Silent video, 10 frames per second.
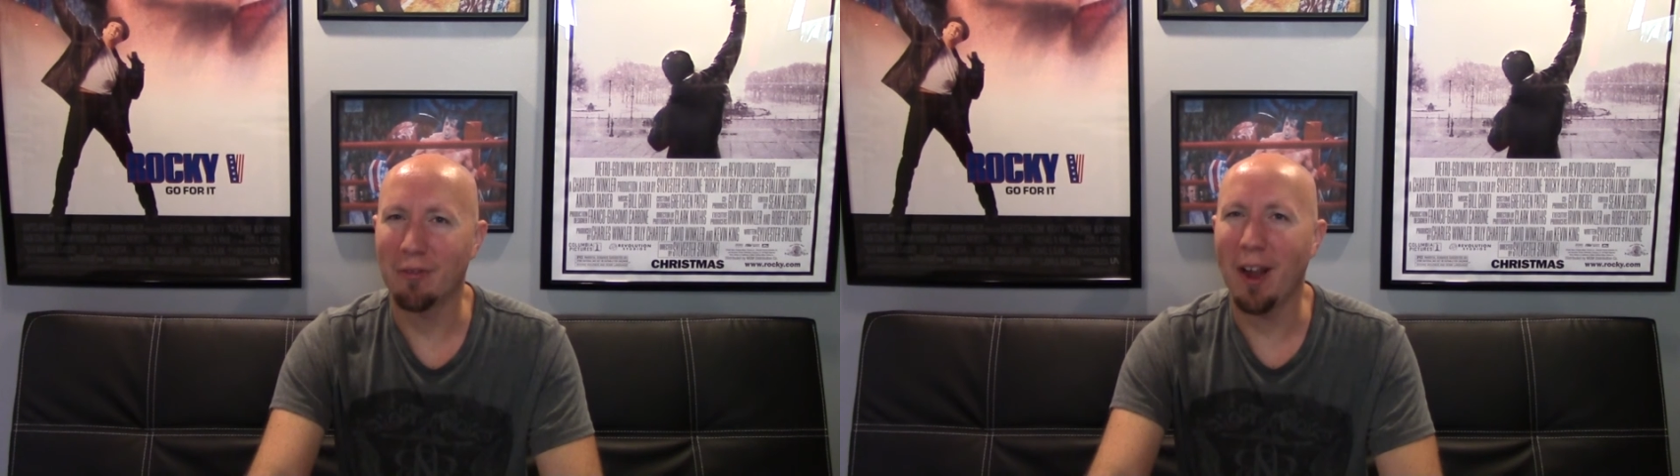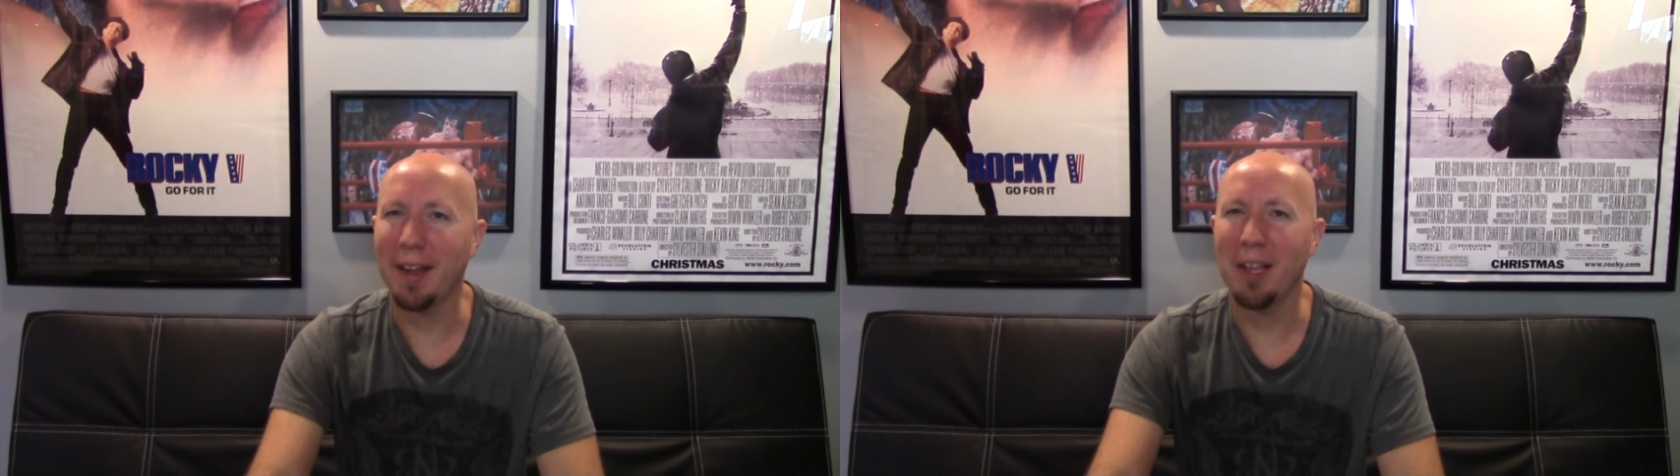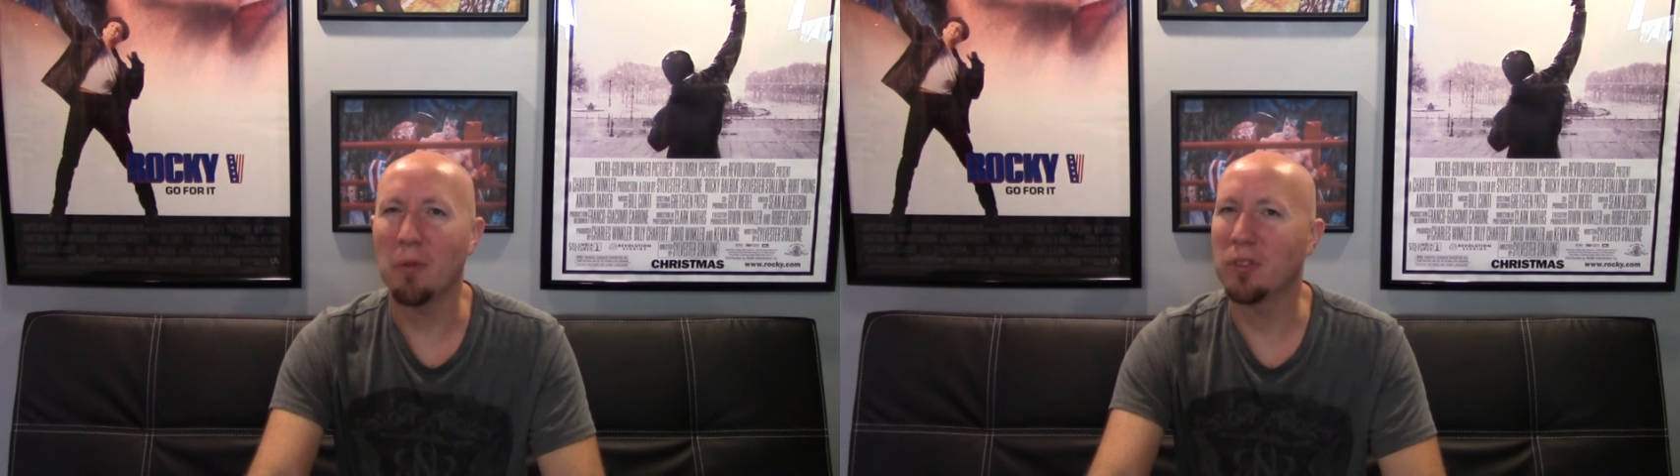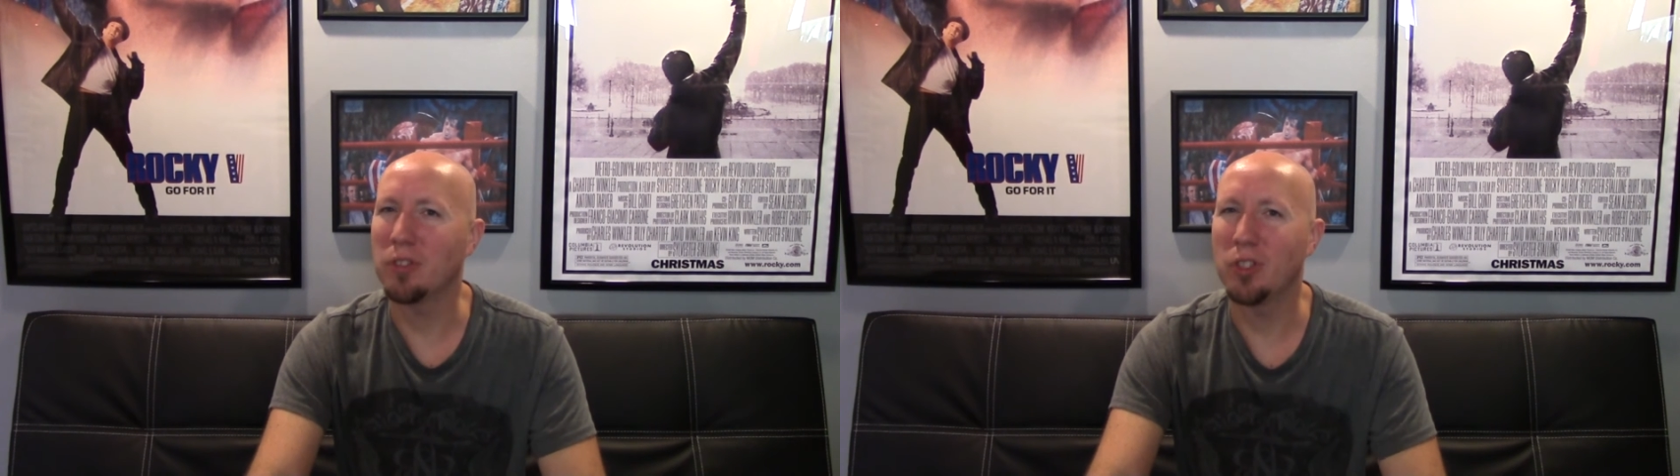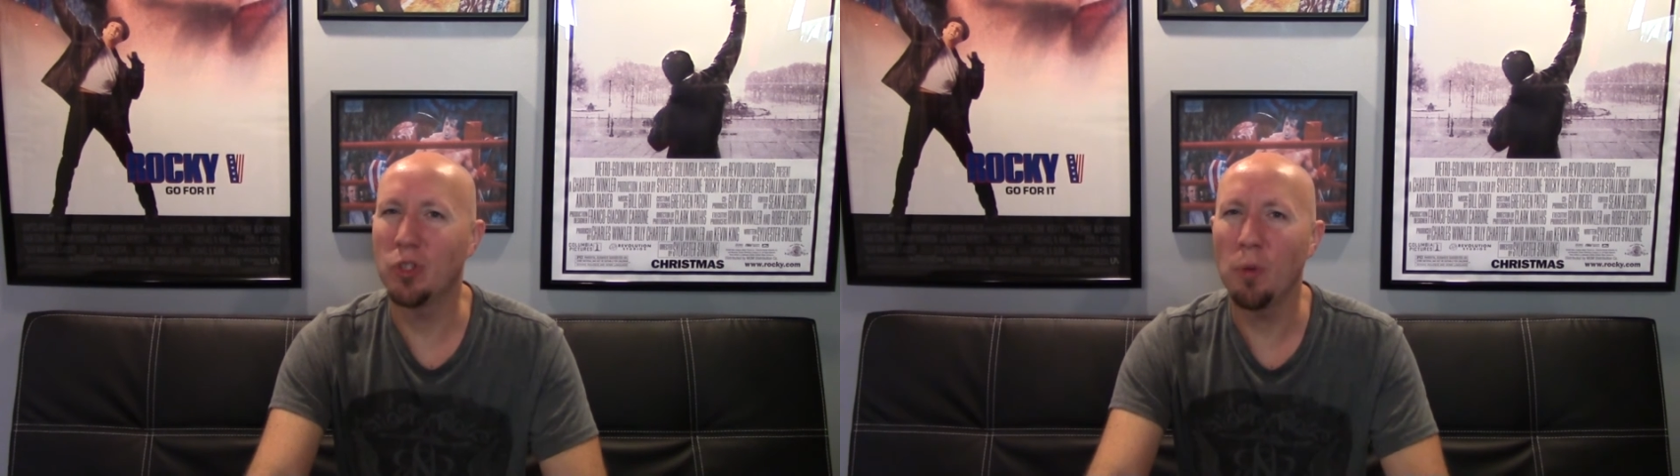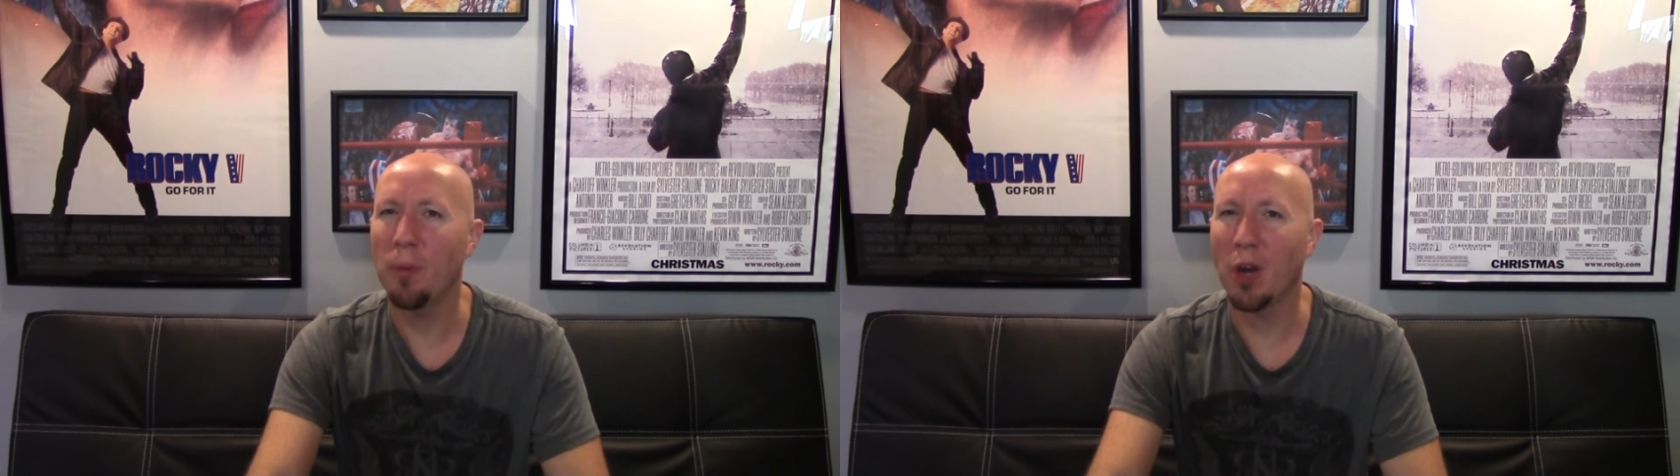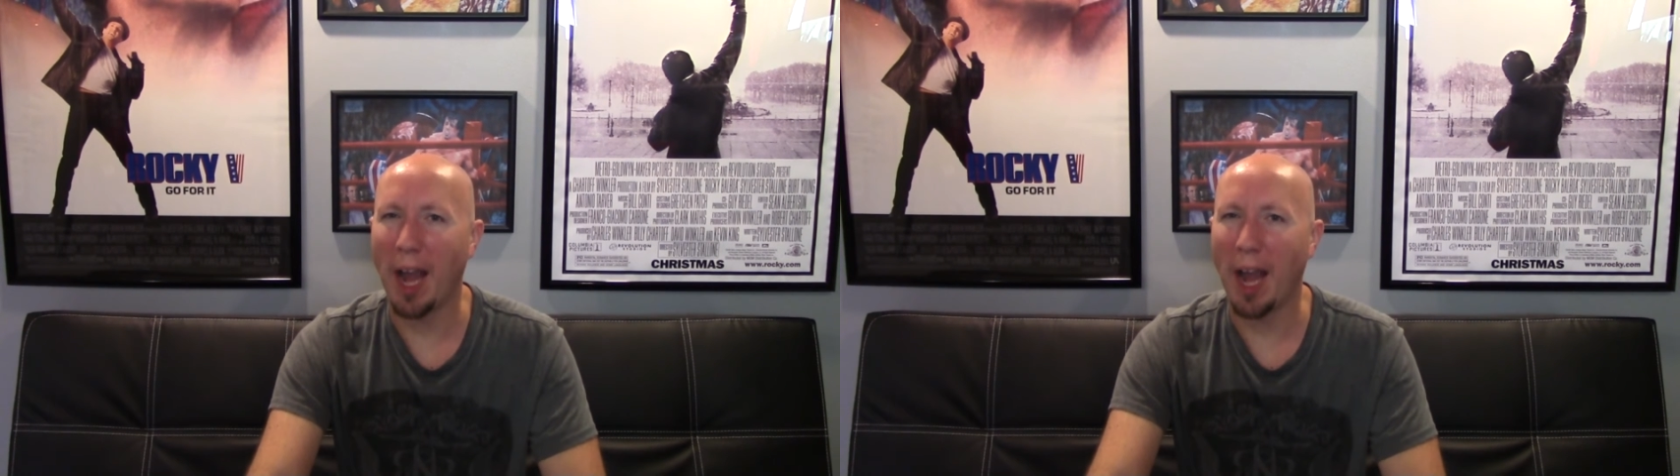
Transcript: Rocky was super